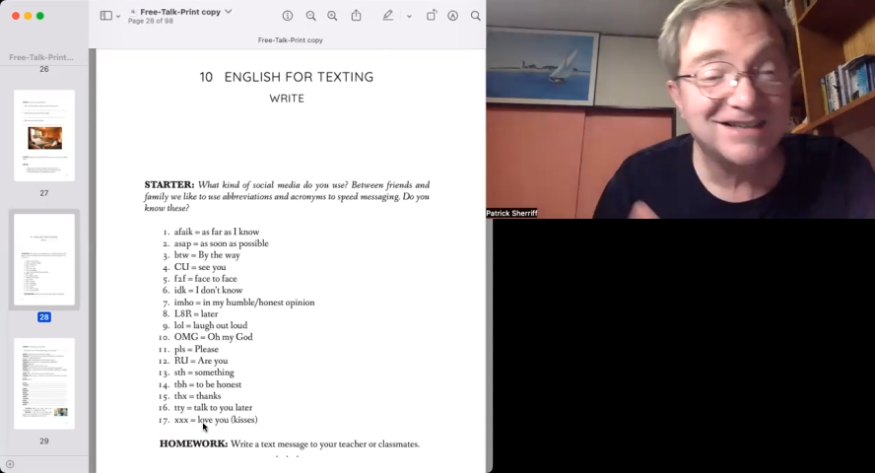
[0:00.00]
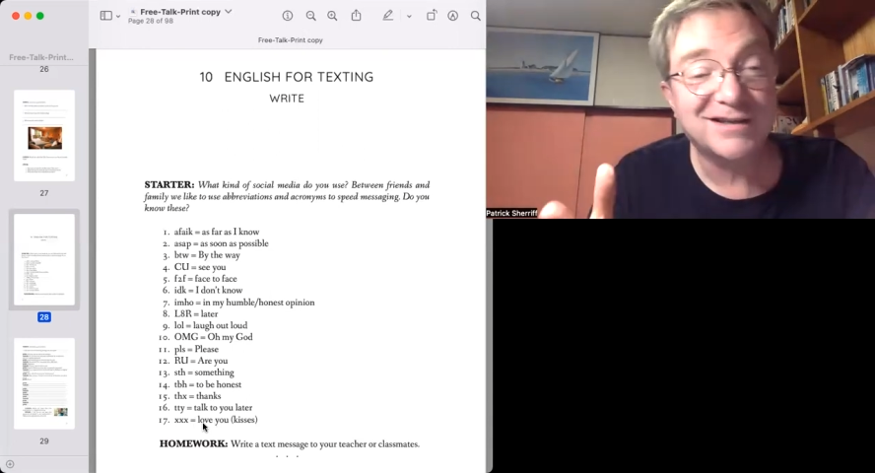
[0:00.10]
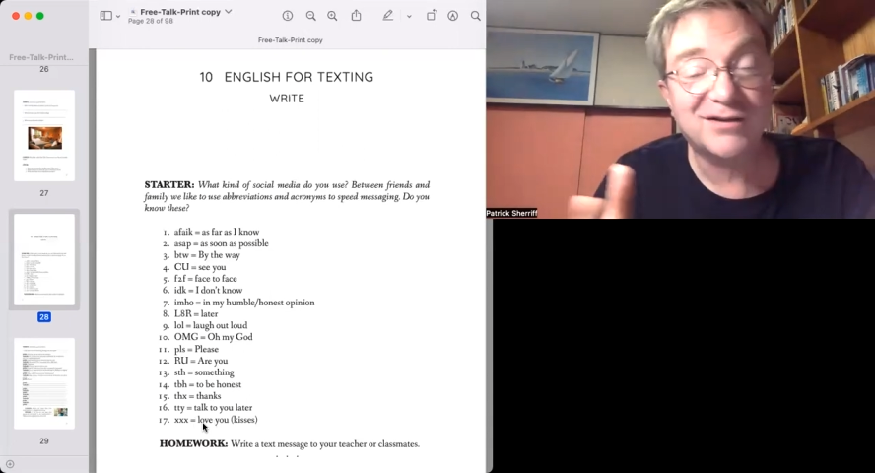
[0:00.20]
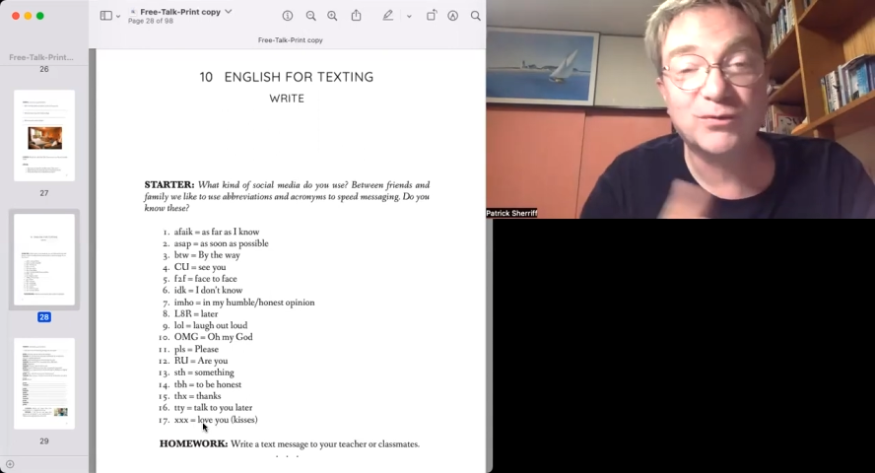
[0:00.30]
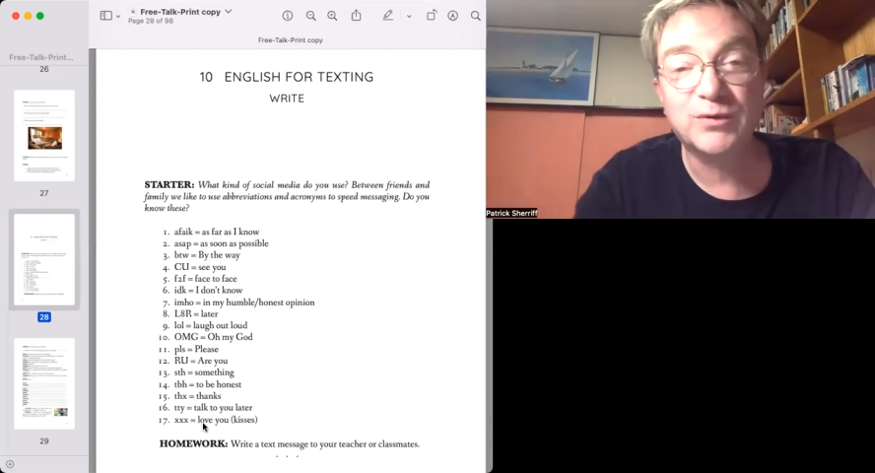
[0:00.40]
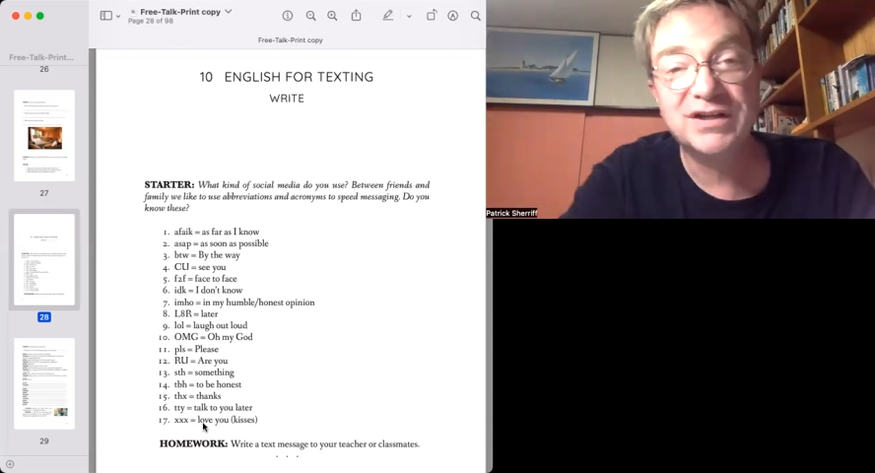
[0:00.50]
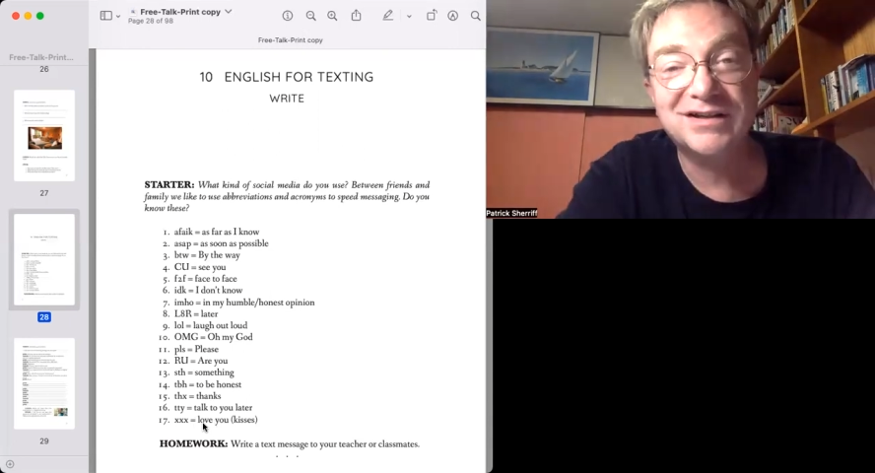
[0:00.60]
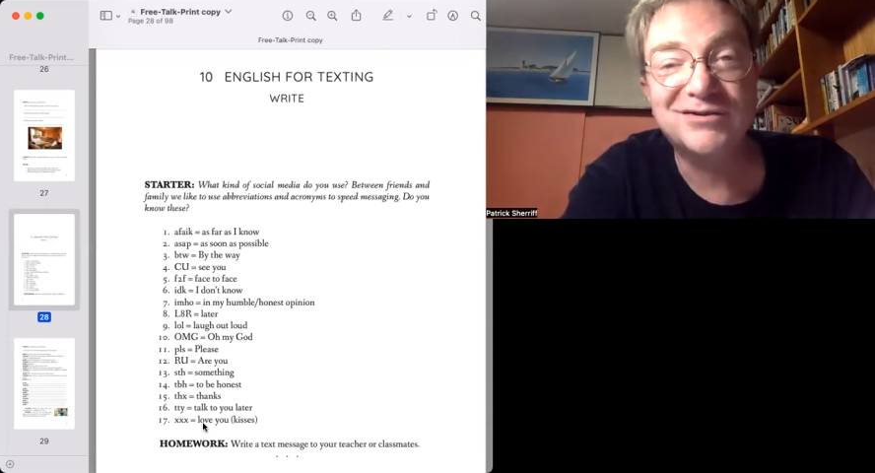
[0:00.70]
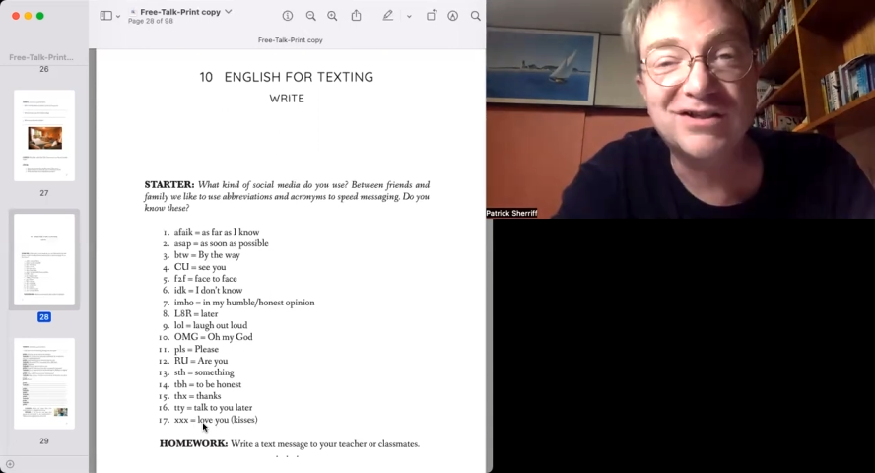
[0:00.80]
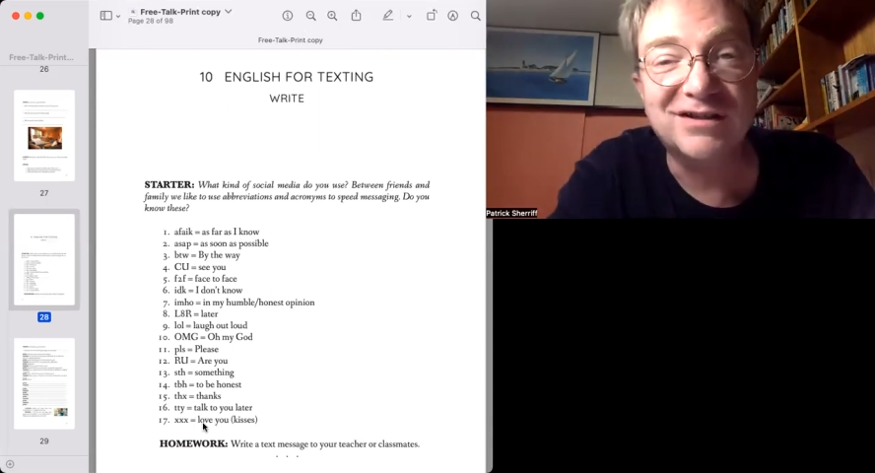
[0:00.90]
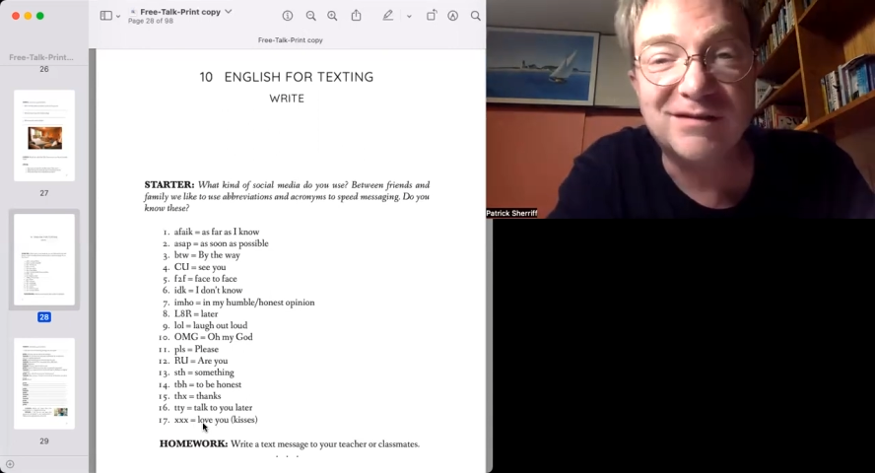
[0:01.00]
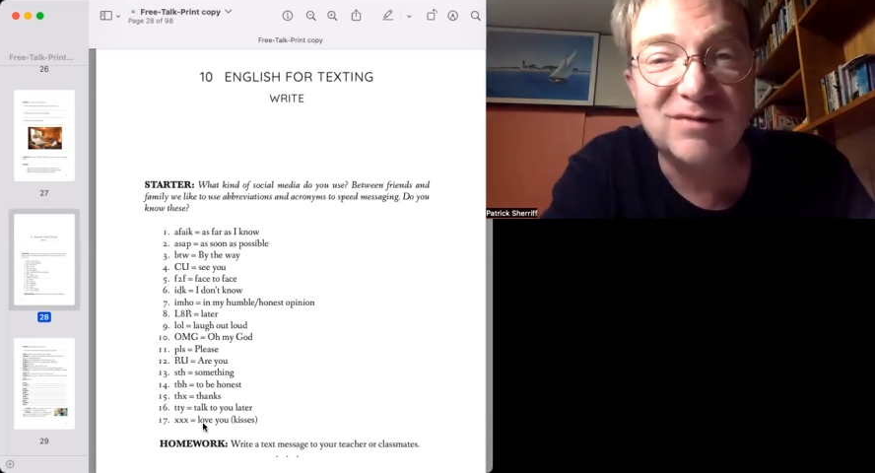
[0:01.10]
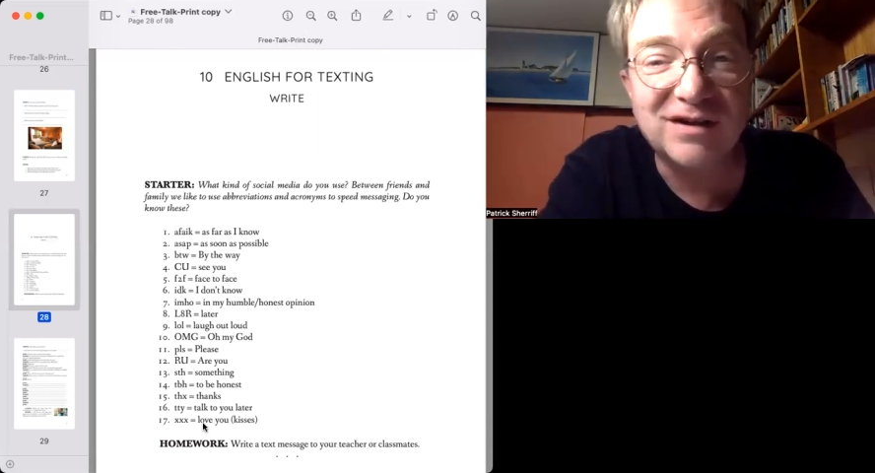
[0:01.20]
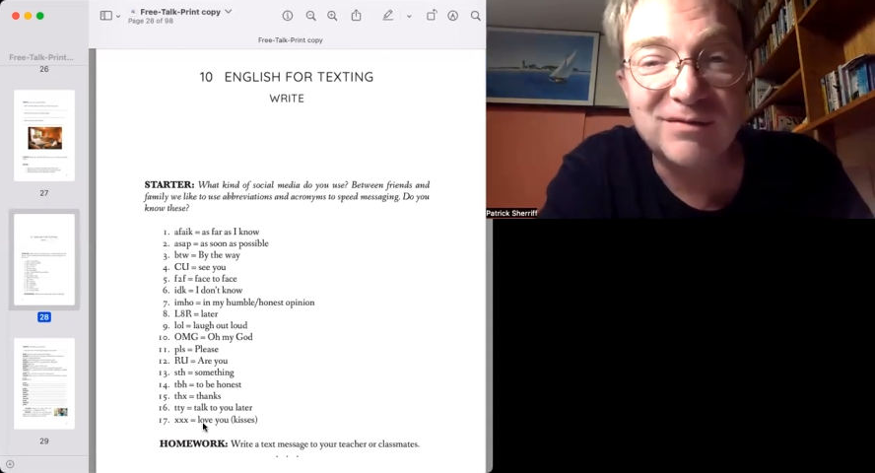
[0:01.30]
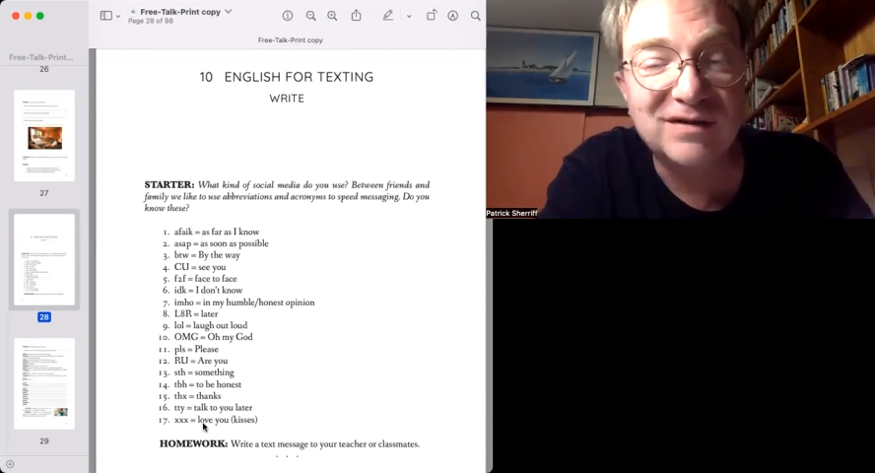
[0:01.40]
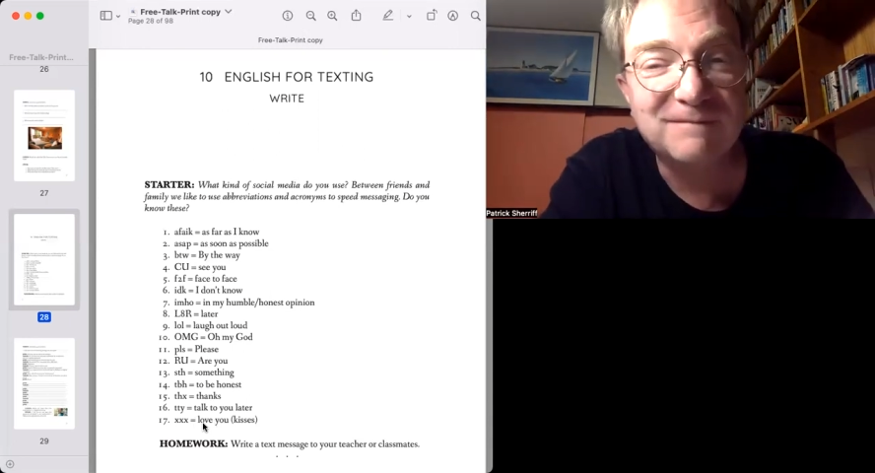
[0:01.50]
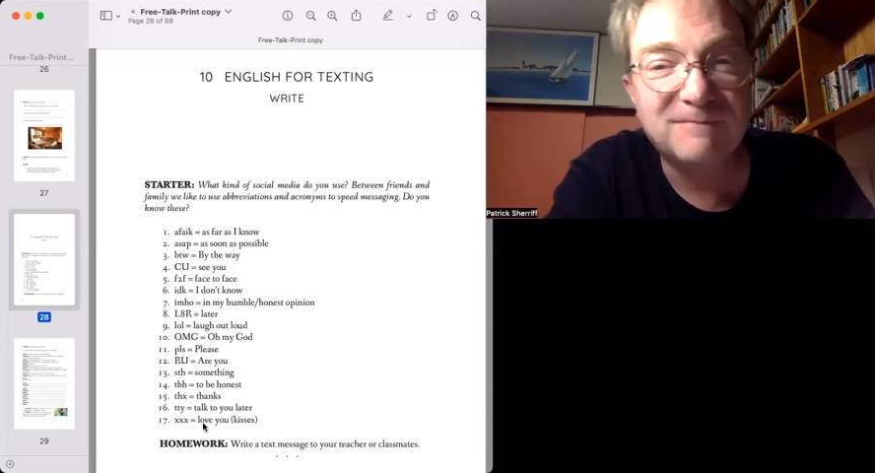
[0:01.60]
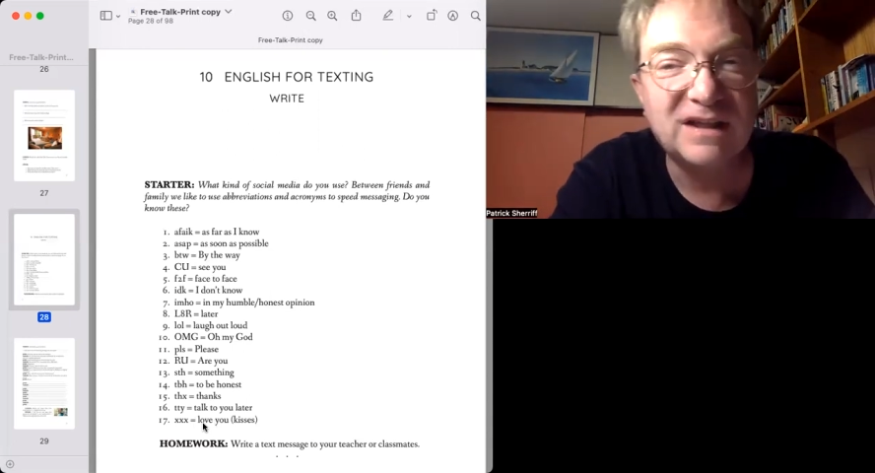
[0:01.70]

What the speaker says: So we use it sometimes